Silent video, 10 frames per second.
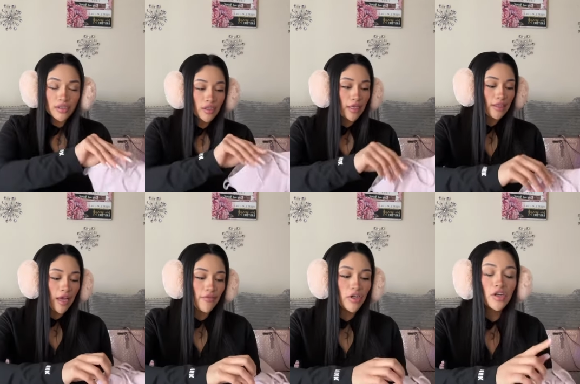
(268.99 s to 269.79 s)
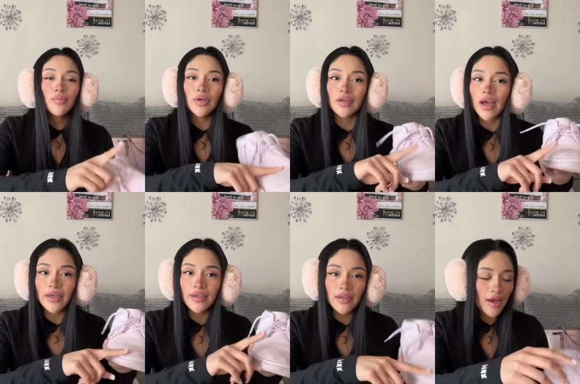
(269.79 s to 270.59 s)
They're like lavender, but I
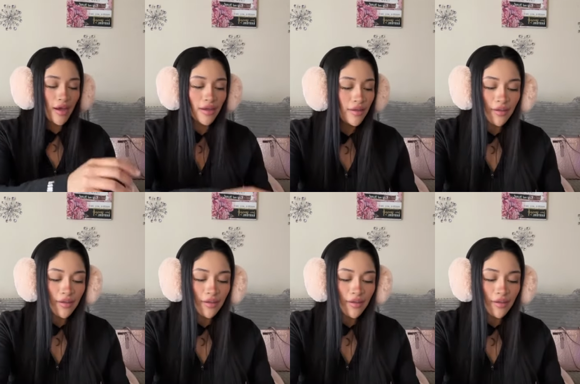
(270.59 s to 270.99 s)
cannot,